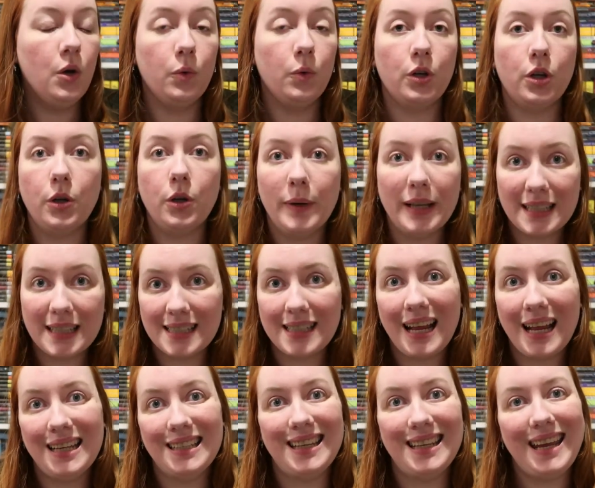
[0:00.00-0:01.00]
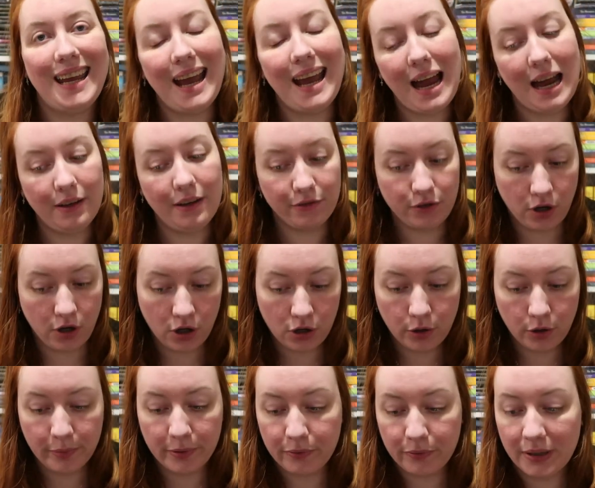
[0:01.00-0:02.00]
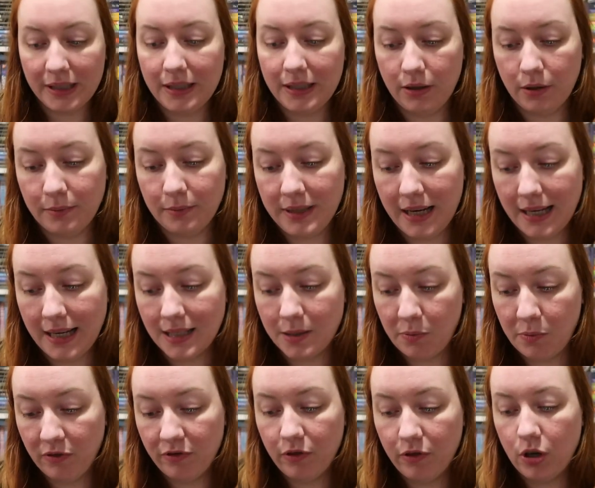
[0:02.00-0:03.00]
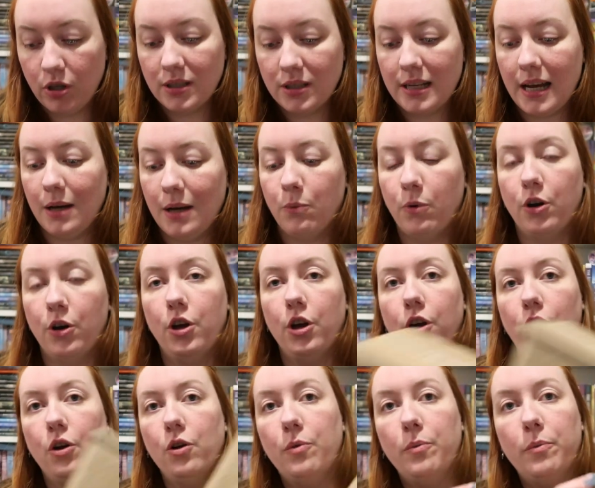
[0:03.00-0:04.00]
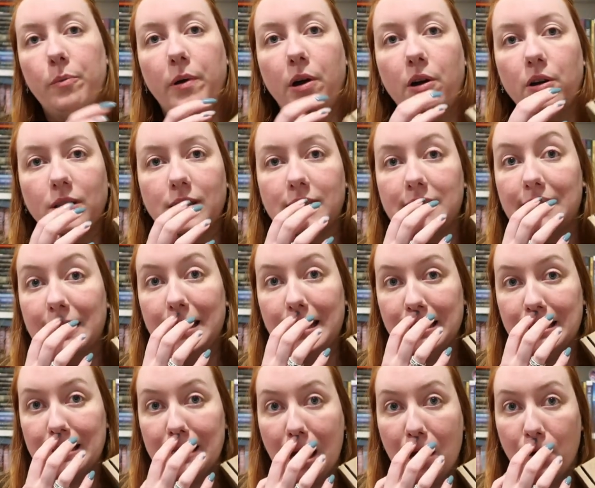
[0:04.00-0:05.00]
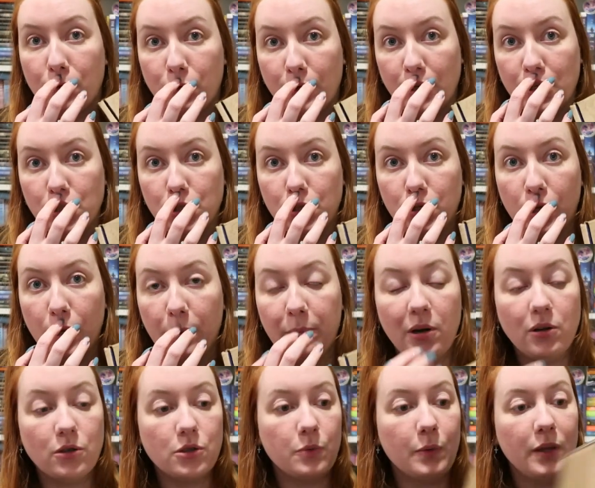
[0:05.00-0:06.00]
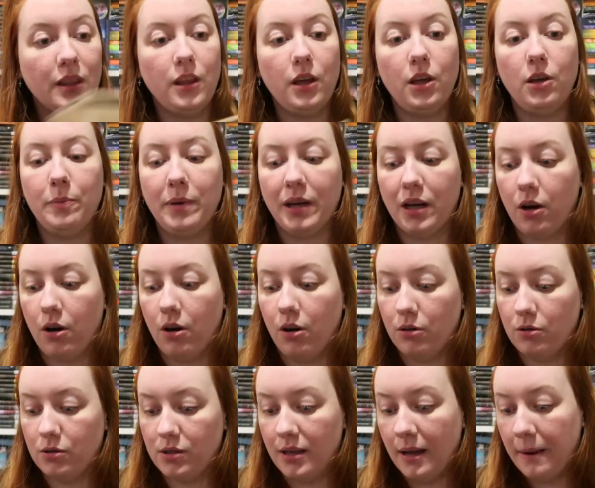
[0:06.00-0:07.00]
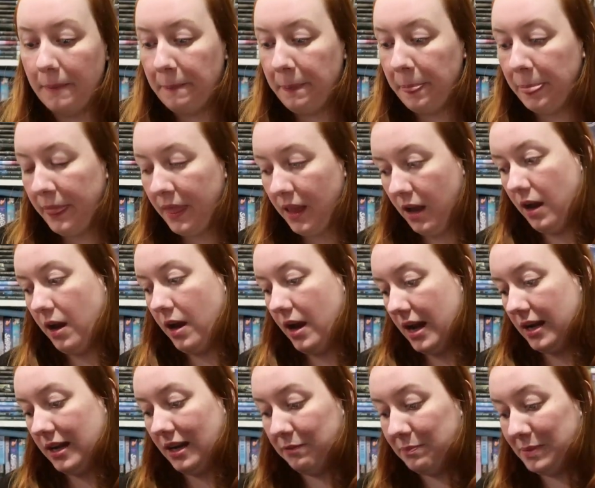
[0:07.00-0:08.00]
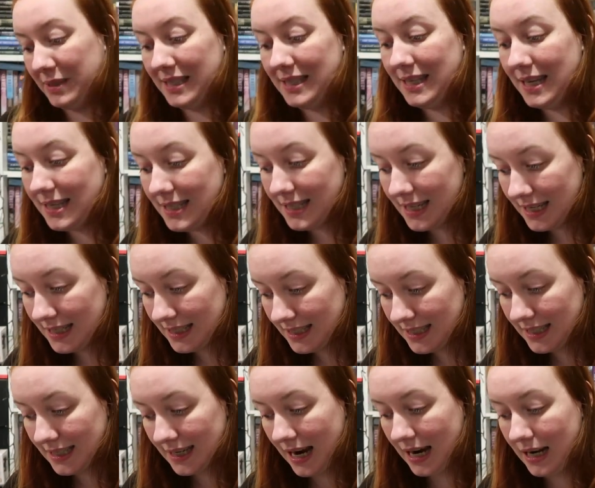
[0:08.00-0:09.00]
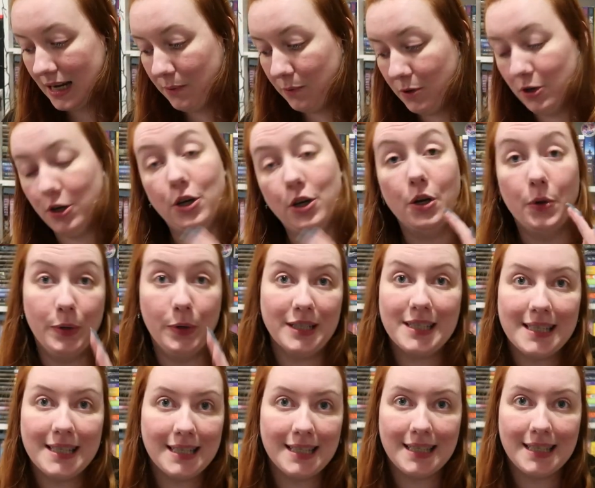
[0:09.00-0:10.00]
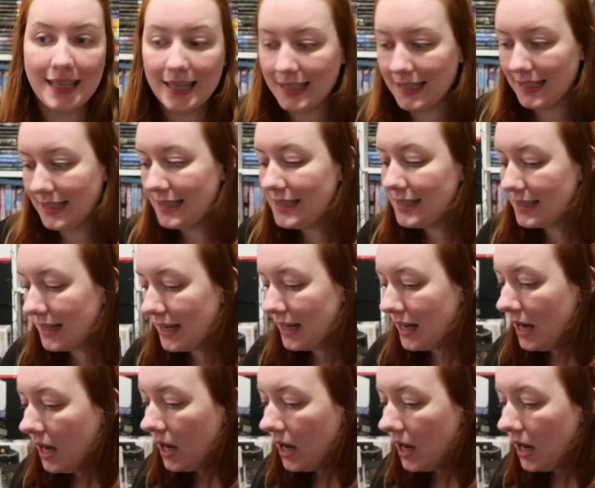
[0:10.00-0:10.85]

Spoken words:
we're going to extend it. I've got a couple reading updates, but first I want to unbox this Owl Crate Junior box with you because I have been sent it and I want to know what's inside.